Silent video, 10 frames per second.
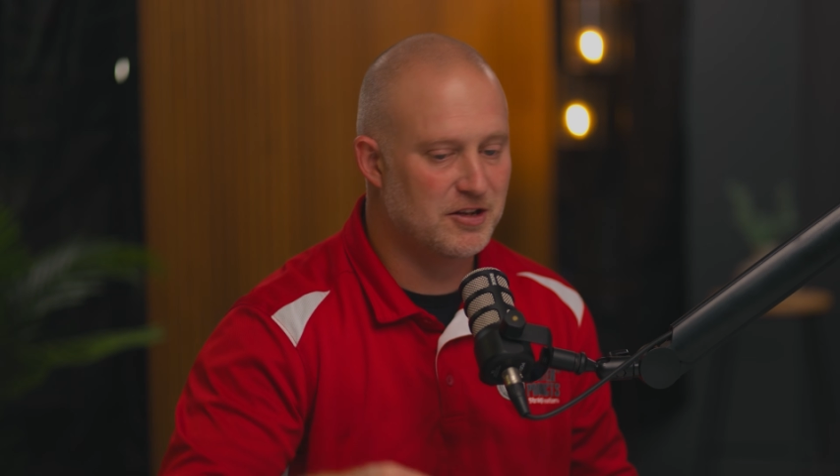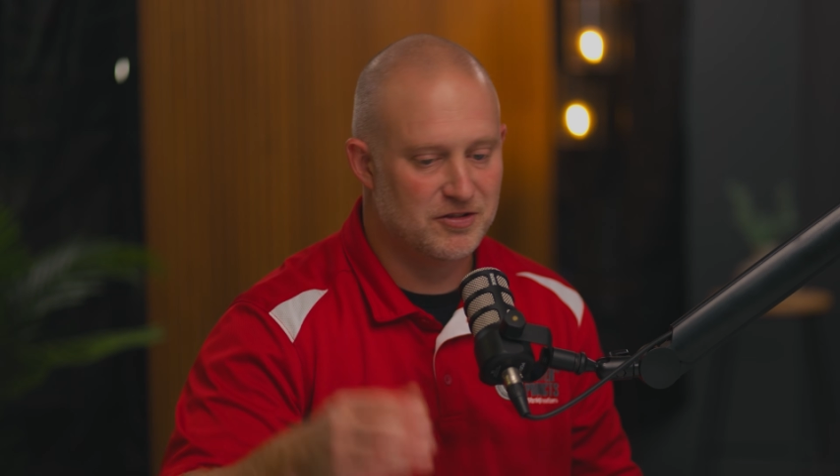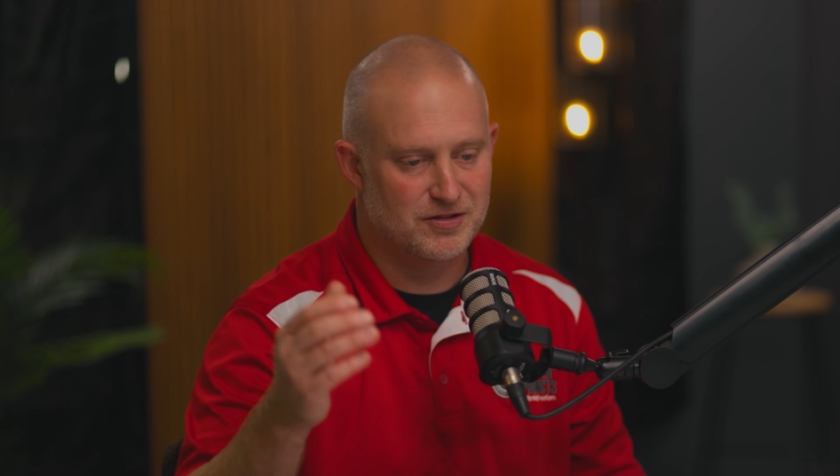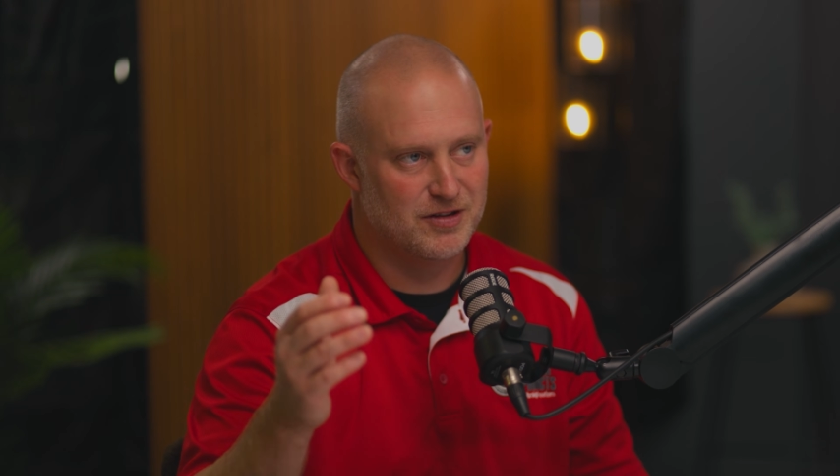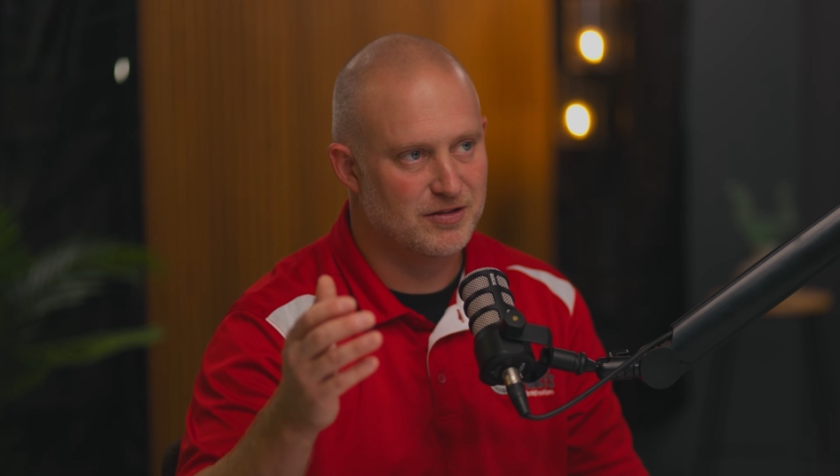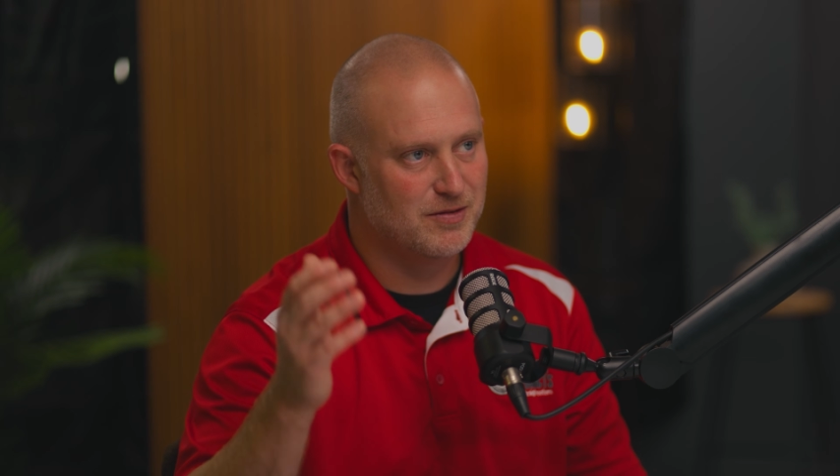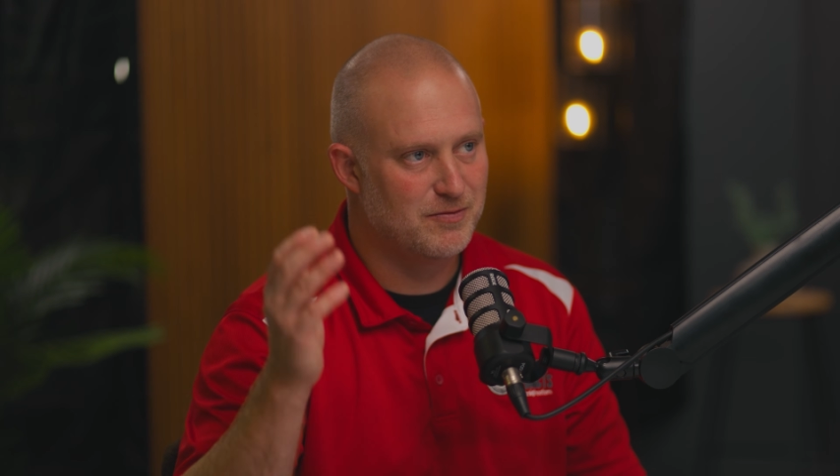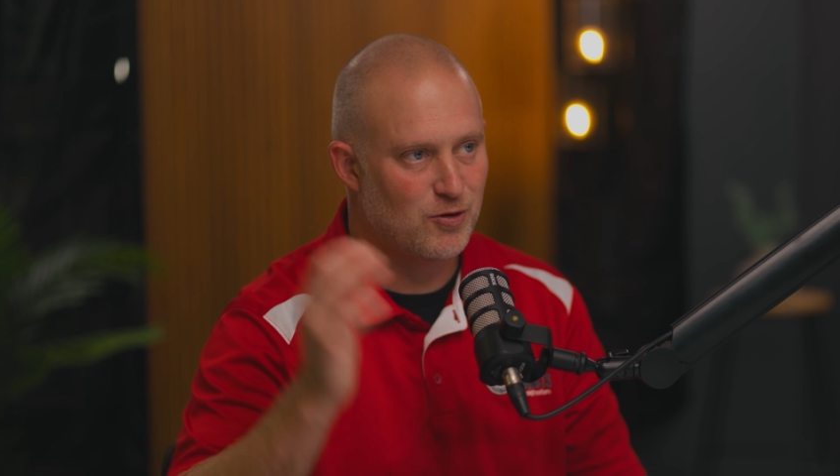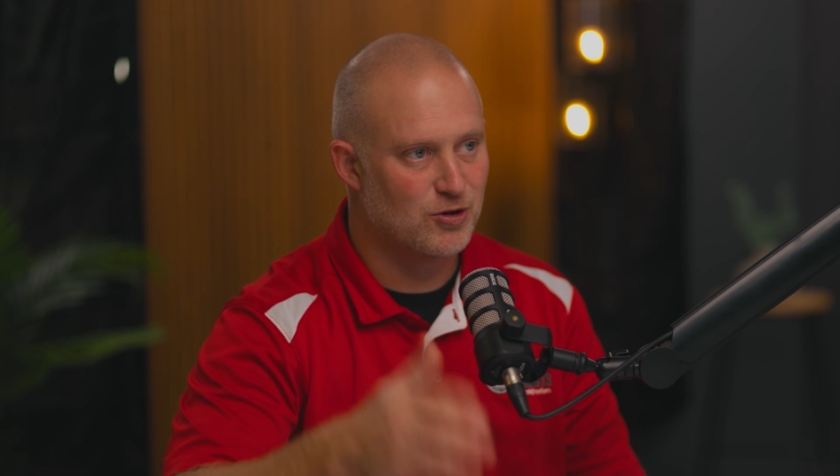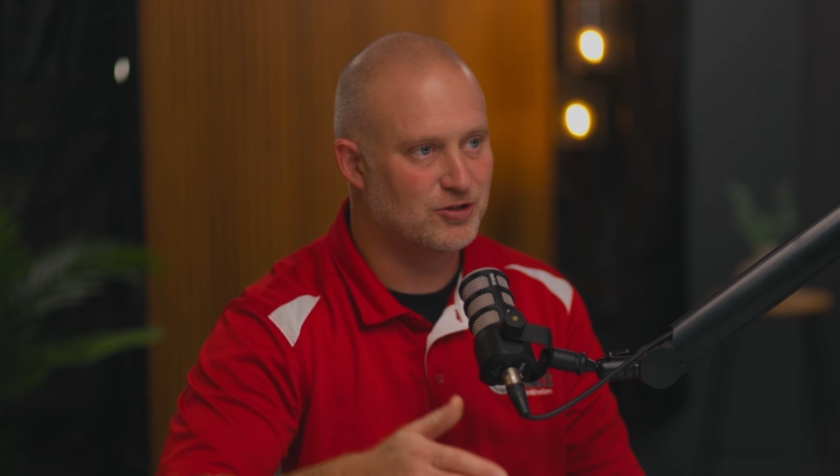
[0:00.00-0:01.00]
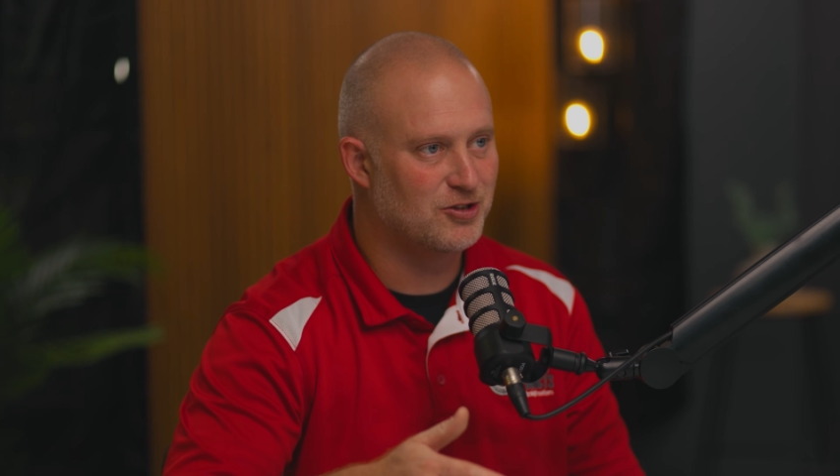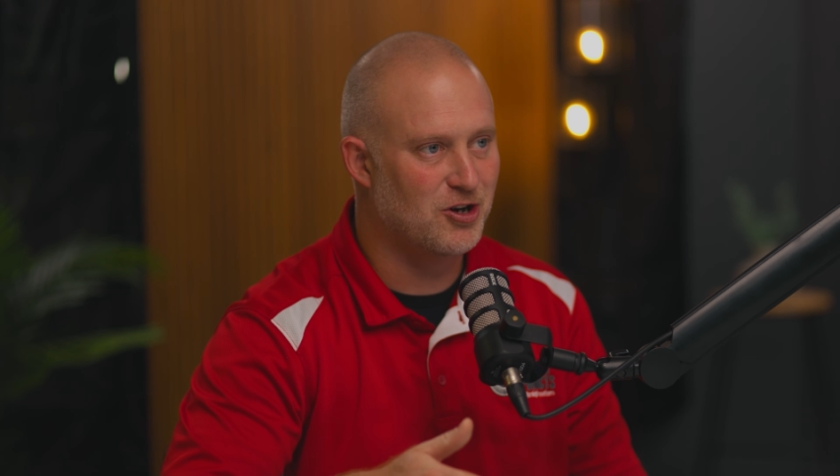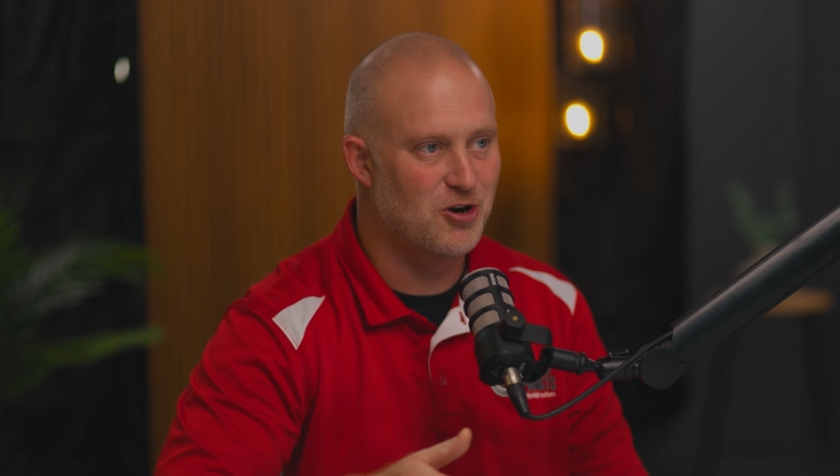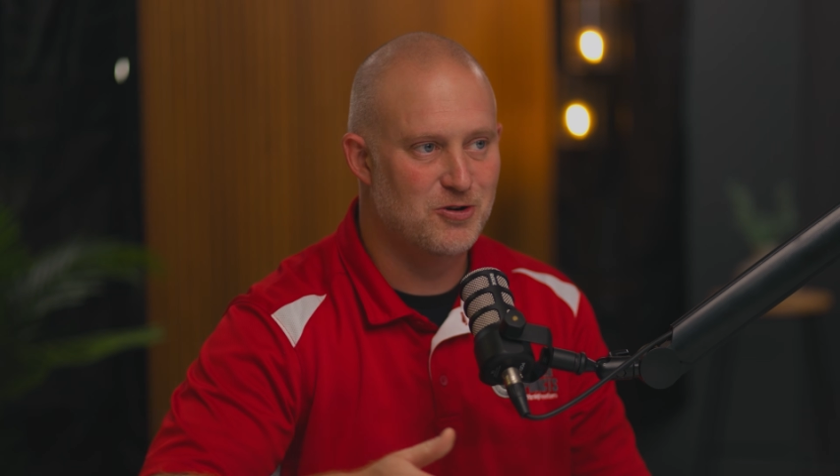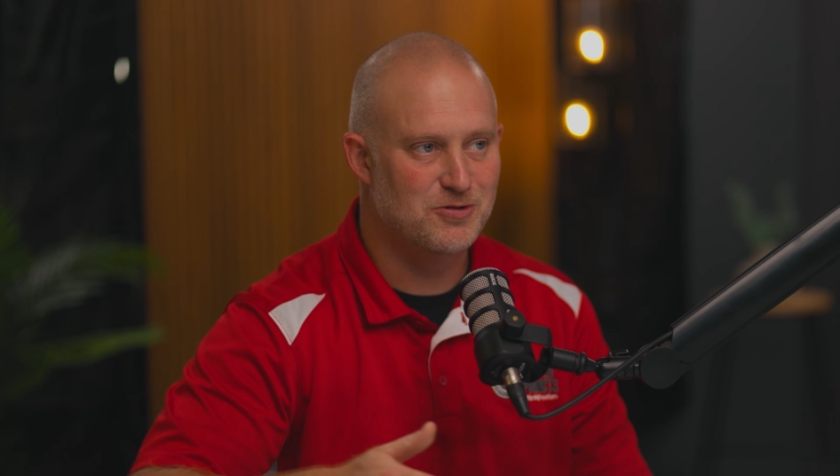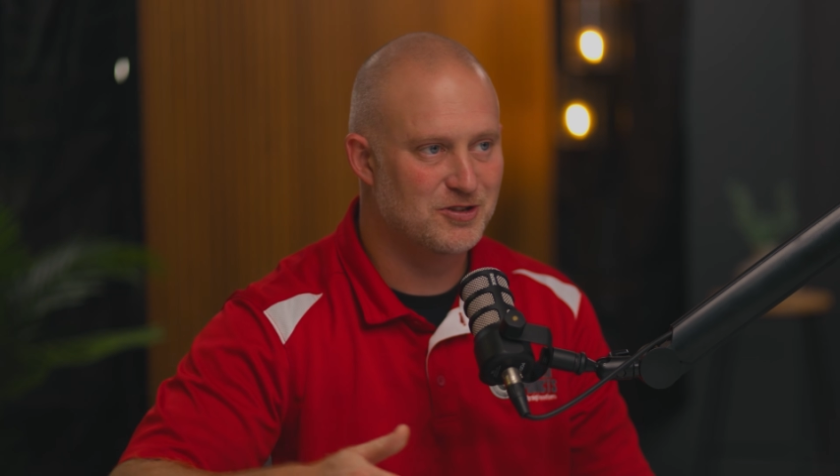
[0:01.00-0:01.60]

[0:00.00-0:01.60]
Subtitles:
this is a Forster go,